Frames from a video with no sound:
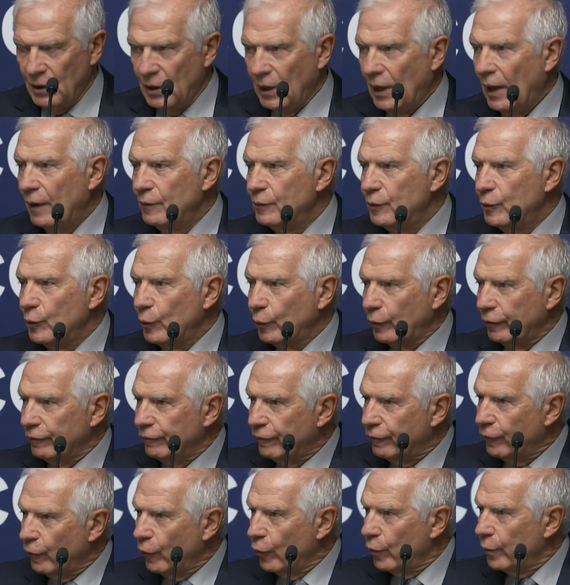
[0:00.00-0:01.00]
and the
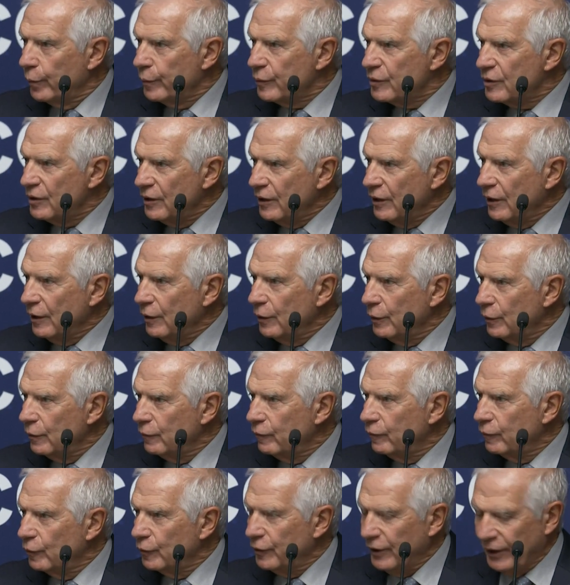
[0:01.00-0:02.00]
reforms needed
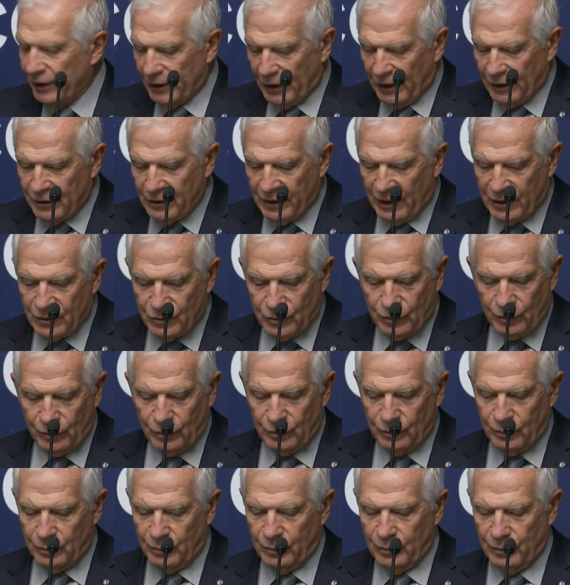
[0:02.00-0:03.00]
for the
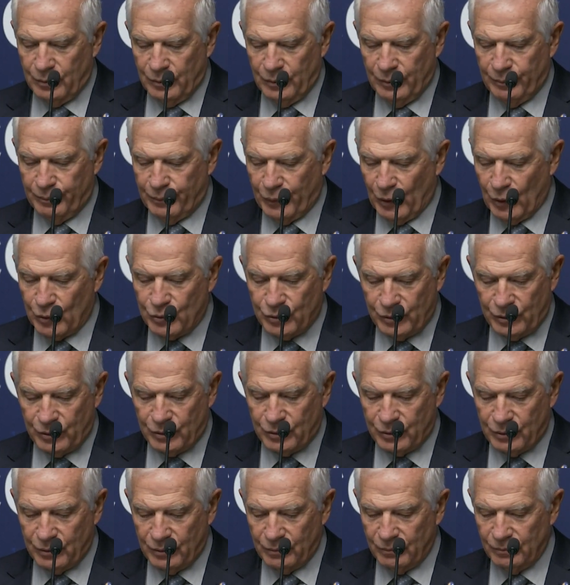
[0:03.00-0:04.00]
adhesion uh,
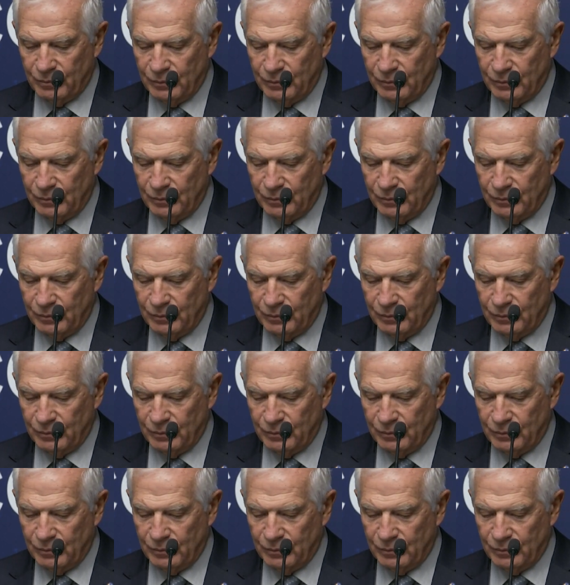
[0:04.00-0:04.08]
process